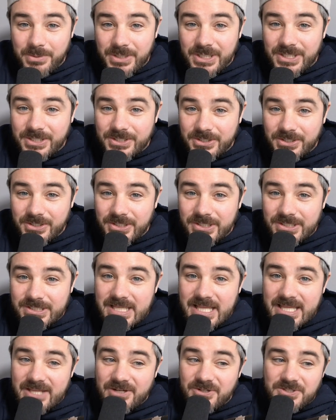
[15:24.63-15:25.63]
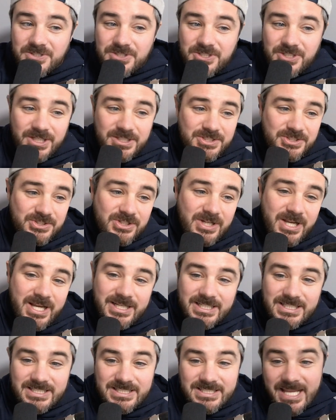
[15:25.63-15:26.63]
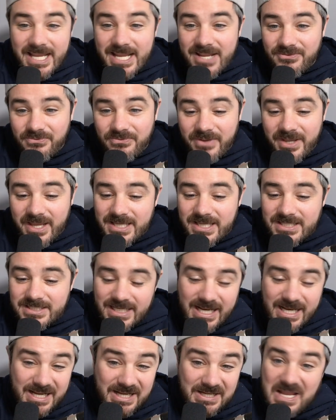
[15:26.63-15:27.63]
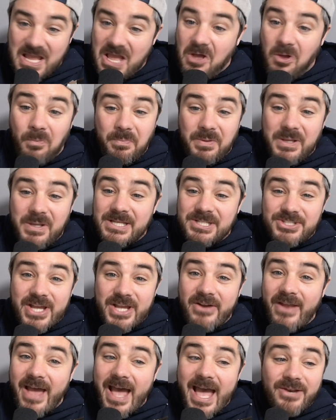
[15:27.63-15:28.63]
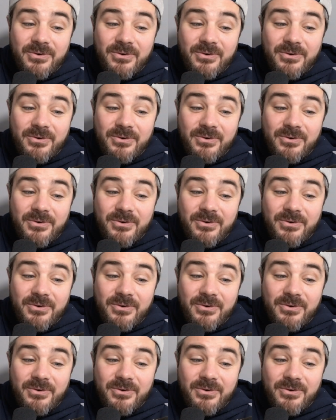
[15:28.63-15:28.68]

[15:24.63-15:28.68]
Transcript: because they're just trying to save face, and I help Hinch out.